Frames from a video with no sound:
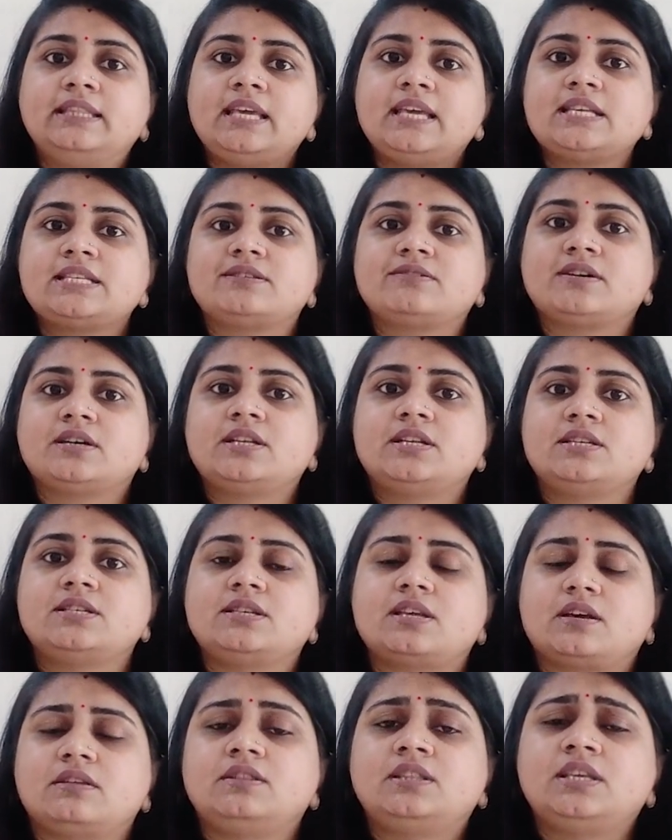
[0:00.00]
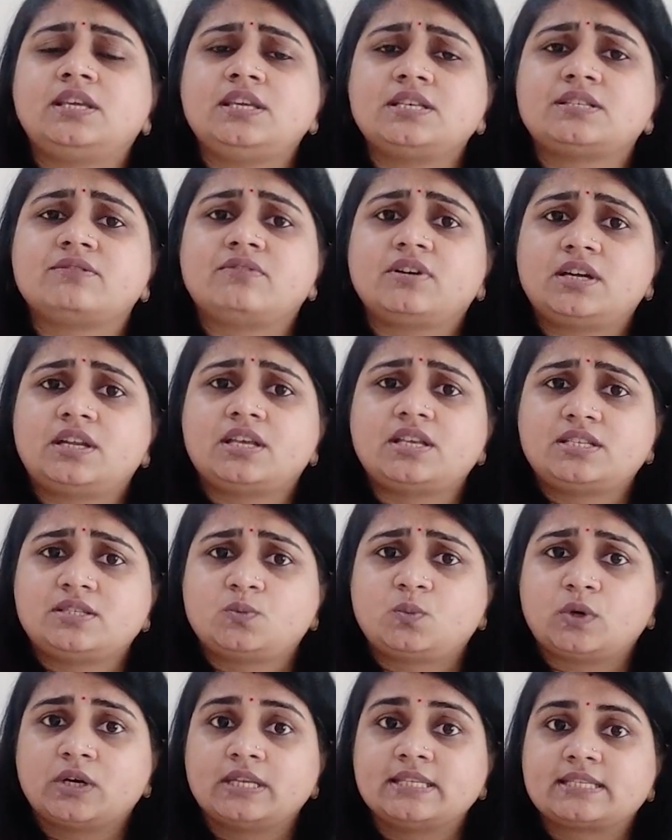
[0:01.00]
these were his
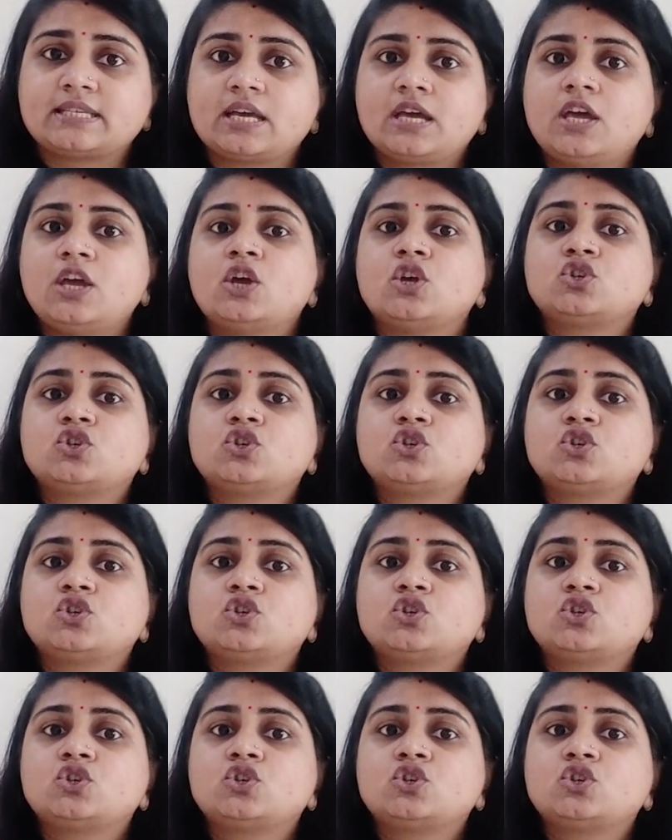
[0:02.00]
words.